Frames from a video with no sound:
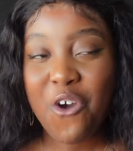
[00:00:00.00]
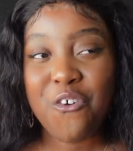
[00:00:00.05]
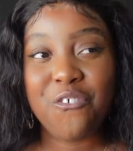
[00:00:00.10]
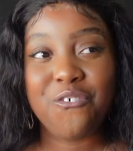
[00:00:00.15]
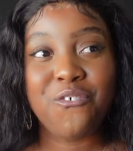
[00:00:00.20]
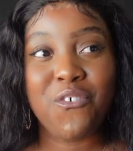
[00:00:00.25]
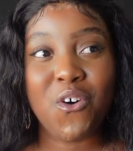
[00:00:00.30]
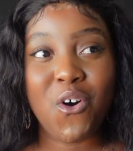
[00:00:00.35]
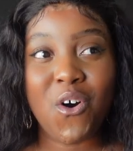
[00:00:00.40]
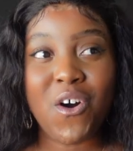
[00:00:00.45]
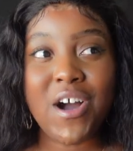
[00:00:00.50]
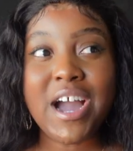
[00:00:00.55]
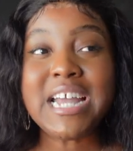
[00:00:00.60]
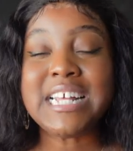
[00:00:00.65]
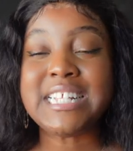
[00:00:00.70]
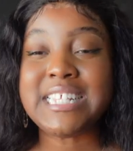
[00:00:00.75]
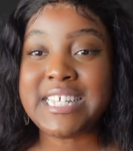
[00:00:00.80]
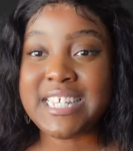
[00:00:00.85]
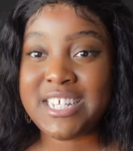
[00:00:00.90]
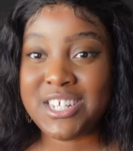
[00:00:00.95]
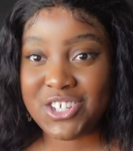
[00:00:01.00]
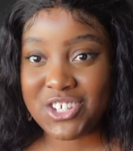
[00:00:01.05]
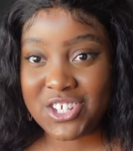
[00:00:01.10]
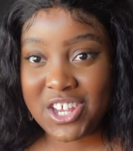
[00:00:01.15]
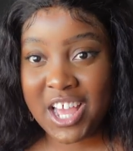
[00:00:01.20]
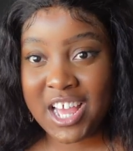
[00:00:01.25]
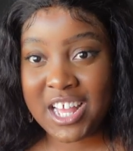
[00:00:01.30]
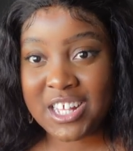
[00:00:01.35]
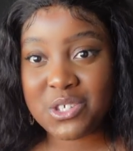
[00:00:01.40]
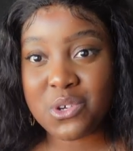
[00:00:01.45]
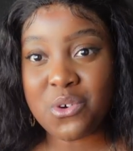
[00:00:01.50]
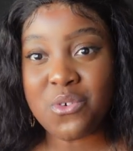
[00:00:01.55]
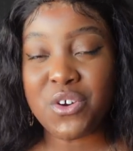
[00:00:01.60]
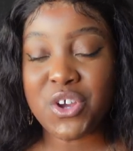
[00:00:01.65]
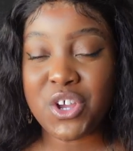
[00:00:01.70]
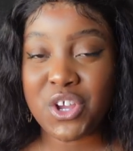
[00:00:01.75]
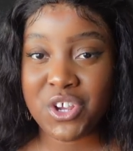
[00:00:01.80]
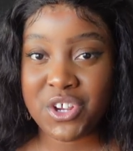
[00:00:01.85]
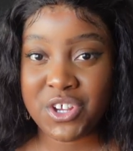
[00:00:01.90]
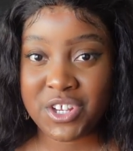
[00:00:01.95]
for a t-shirt or
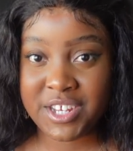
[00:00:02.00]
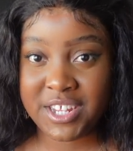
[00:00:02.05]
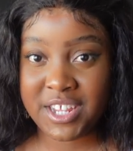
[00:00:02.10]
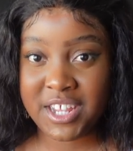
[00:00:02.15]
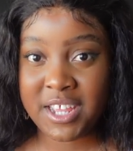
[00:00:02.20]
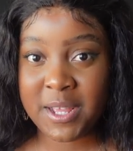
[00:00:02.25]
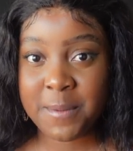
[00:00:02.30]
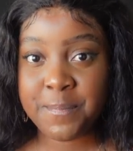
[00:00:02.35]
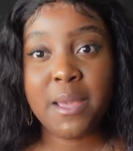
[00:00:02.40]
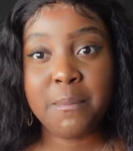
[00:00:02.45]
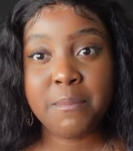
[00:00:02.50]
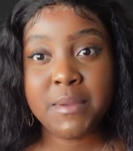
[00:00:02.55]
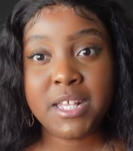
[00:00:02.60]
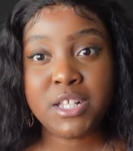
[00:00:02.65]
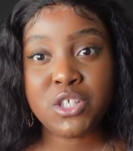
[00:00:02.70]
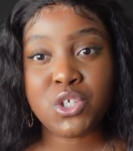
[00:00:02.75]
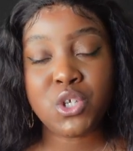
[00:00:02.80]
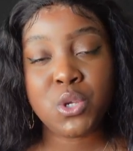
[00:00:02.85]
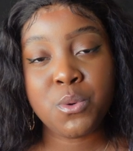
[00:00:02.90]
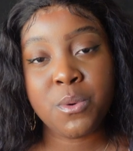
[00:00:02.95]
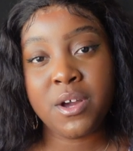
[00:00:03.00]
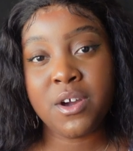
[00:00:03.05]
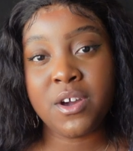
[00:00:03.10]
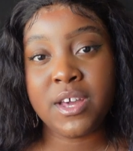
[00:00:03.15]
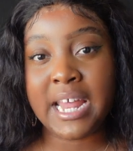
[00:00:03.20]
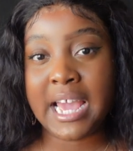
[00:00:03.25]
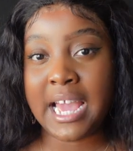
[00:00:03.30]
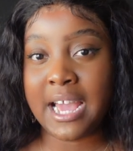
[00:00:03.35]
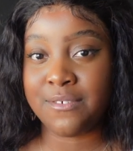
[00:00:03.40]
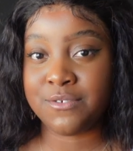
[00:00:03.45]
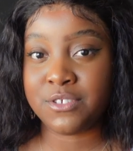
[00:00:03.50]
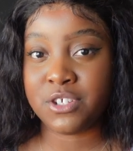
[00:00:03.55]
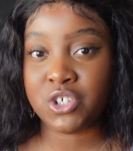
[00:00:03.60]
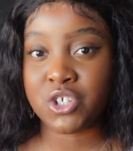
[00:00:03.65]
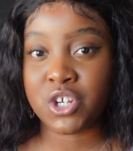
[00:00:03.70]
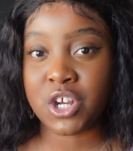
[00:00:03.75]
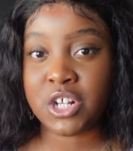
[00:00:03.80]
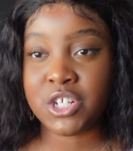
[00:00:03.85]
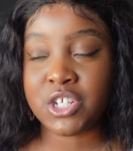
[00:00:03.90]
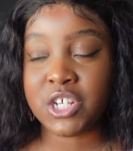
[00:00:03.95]
hoodie, it means you are going to have to
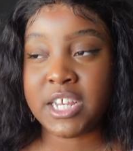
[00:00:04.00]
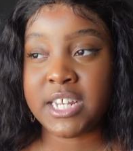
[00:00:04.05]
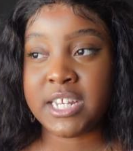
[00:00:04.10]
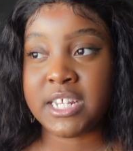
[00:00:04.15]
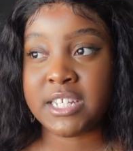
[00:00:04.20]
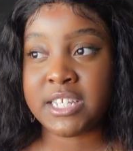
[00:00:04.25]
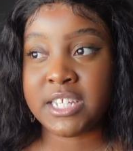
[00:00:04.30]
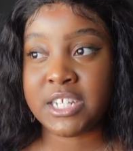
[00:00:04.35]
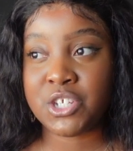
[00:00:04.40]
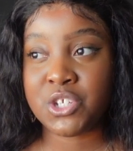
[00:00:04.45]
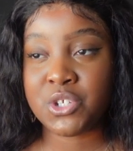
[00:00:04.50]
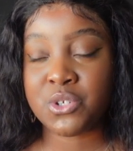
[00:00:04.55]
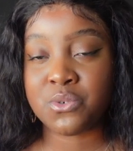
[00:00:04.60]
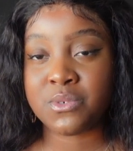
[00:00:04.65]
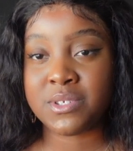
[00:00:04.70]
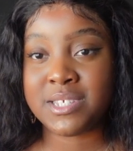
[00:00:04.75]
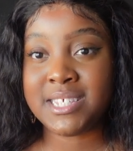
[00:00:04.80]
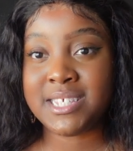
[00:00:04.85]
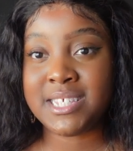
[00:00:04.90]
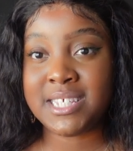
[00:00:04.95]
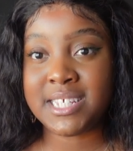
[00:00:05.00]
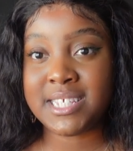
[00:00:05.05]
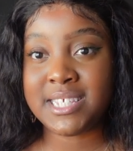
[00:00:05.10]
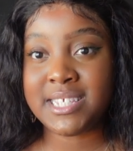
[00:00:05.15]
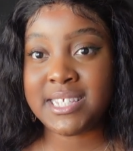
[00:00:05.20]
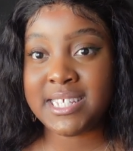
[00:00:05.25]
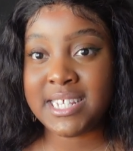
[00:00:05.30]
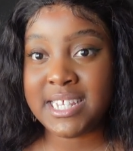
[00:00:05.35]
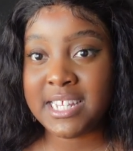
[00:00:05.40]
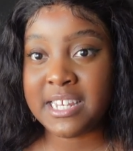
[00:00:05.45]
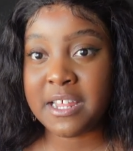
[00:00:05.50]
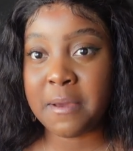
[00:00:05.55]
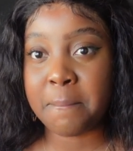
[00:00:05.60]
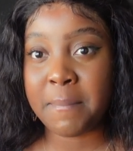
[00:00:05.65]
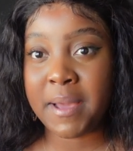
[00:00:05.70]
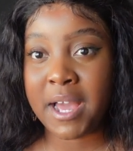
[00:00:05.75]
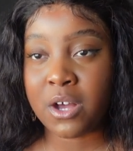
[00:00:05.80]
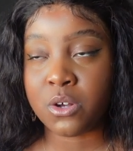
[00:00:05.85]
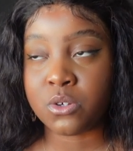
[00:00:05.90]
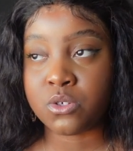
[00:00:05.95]
charge an additional 16
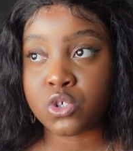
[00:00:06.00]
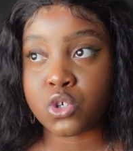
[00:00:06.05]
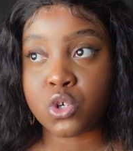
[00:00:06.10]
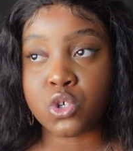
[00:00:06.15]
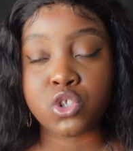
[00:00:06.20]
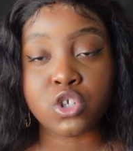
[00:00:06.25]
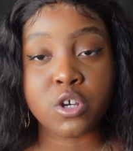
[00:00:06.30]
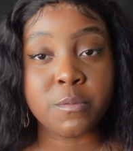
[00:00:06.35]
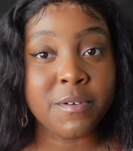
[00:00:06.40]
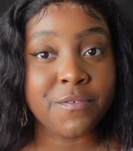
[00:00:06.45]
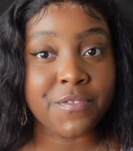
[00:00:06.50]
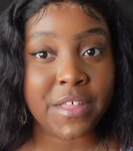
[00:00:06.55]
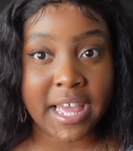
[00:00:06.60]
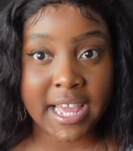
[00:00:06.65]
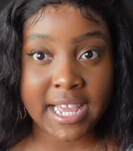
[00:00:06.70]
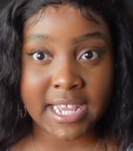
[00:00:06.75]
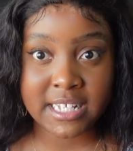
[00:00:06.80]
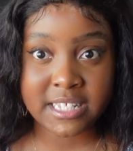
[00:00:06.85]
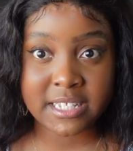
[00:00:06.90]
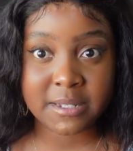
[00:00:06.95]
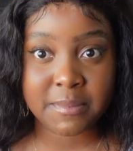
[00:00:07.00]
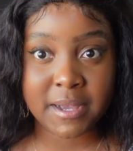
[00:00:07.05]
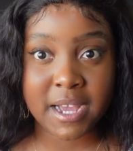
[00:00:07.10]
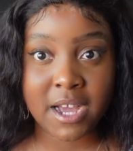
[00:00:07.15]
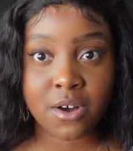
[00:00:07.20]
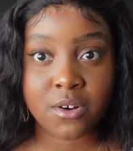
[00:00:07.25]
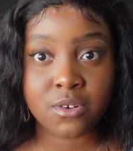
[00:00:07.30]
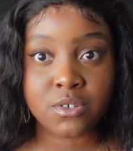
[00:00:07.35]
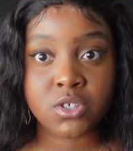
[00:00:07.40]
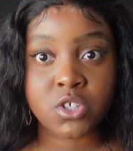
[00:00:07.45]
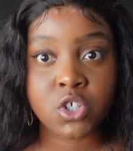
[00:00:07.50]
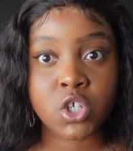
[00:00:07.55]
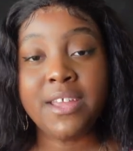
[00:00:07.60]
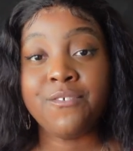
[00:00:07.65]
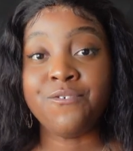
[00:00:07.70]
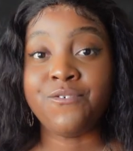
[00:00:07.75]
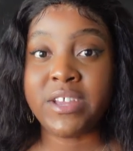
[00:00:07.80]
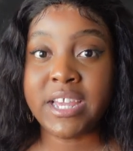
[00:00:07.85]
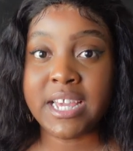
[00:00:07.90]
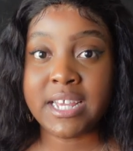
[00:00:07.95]
pounds on top of that 80 pounds
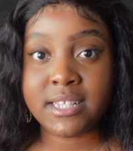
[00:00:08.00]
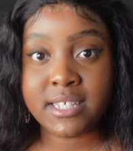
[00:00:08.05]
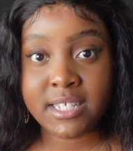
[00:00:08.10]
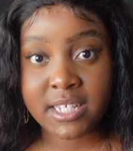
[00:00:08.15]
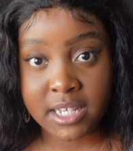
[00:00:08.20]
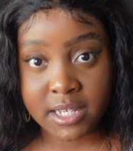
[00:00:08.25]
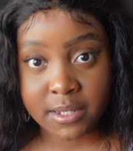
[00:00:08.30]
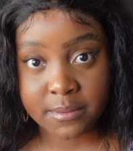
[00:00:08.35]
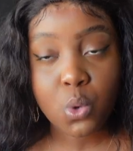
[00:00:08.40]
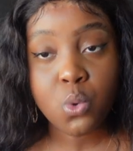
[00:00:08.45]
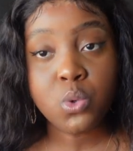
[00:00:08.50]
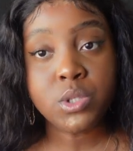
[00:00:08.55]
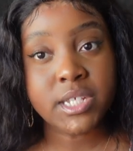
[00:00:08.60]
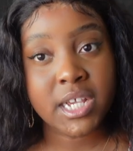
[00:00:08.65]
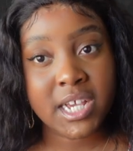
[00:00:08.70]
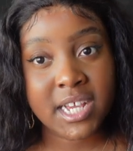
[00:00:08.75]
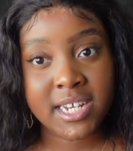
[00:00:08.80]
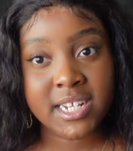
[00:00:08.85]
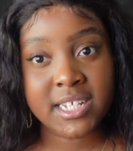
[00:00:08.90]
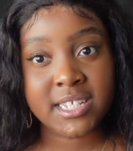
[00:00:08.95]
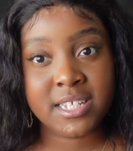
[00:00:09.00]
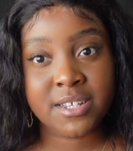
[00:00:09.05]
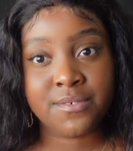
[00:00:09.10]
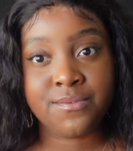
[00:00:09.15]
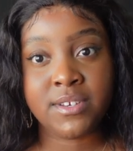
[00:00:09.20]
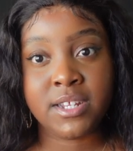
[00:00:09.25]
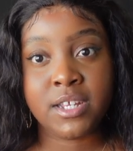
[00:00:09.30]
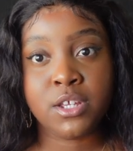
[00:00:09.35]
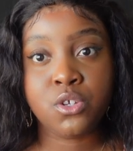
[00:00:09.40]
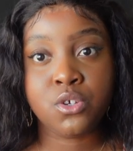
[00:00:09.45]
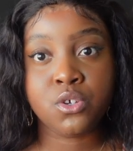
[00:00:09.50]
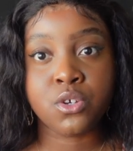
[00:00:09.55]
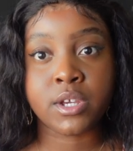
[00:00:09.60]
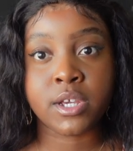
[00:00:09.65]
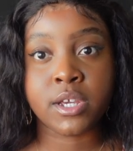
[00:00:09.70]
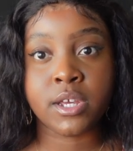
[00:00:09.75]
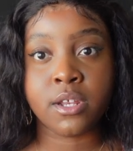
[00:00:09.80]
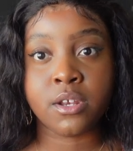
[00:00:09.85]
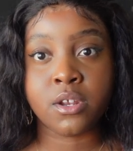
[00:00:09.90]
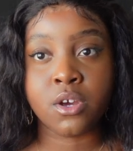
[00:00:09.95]
in VAT. Alternatively, you
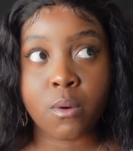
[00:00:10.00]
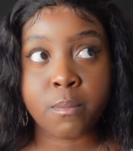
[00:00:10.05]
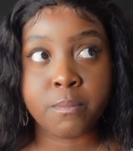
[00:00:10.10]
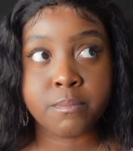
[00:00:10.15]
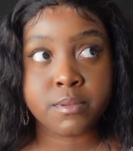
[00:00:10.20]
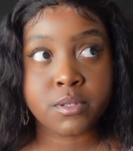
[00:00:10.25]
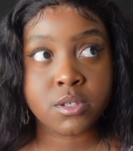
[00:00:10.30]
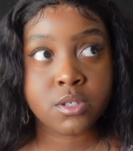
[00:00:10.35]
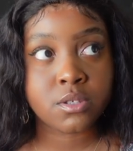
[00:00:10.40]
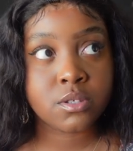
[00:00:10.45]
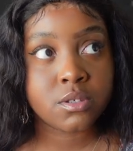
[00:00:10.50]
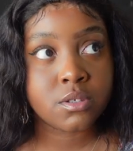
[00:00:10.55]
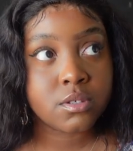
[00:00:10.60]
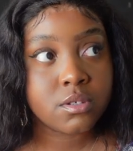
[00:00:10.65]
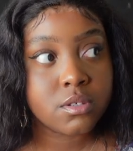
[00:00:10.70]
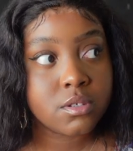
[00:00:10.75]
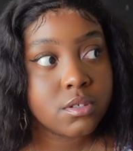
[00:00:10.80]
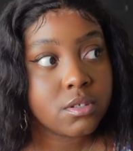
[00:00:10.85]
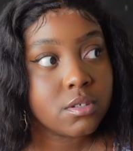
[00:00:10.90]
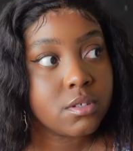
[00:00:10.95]
can obs-